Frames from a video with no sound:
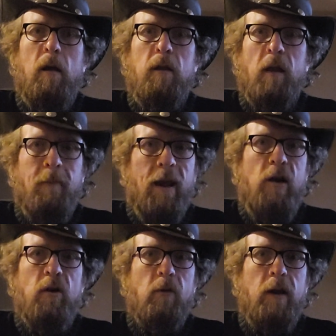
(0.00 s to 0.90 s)
The
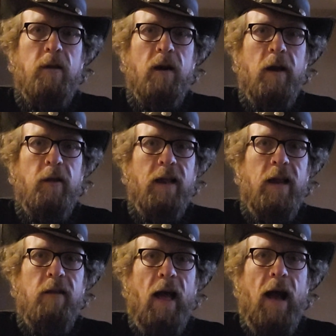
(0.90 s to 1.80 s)
major reason I
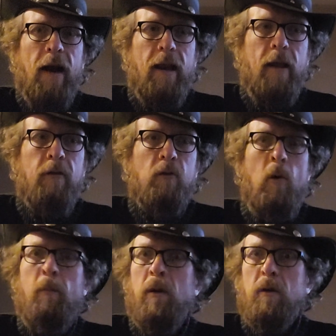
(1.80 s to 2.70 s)
say that is through
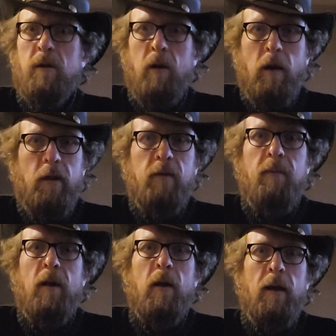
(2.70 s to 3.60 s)
personal
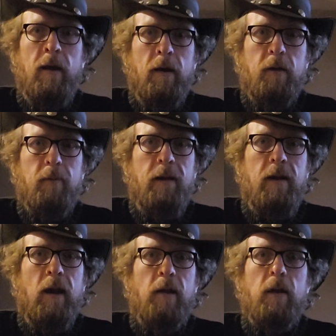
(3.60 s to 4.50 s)
experience,
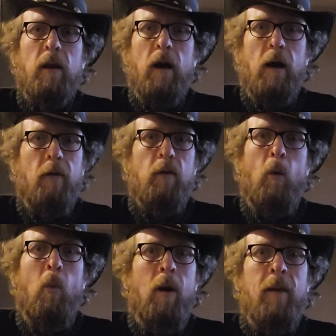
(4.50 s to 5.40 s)
because a lot of the
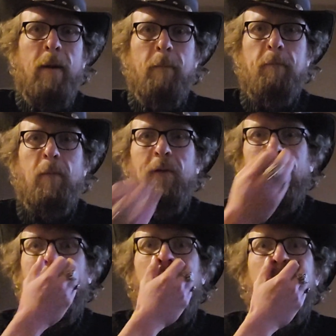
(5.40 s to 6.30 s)
women
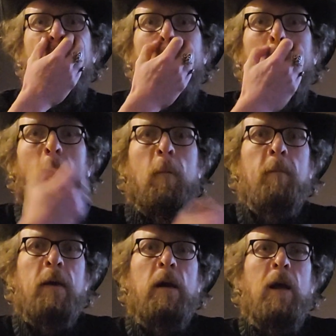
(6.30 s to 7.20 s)
that I know
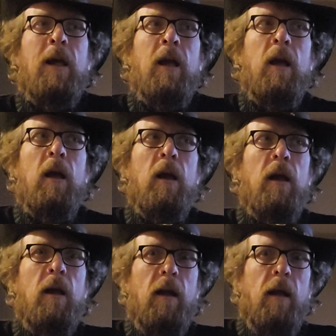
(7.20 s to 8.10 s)

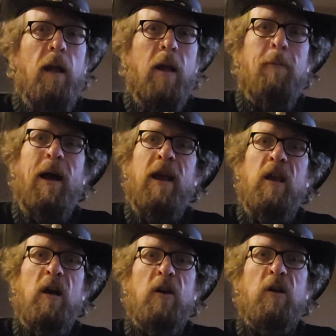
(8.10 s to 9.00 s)
in my
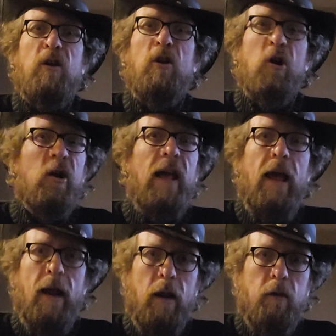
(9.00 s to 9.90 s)
younger
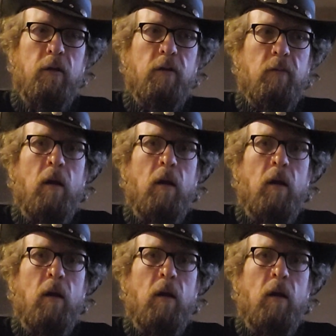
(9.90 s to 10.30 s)
days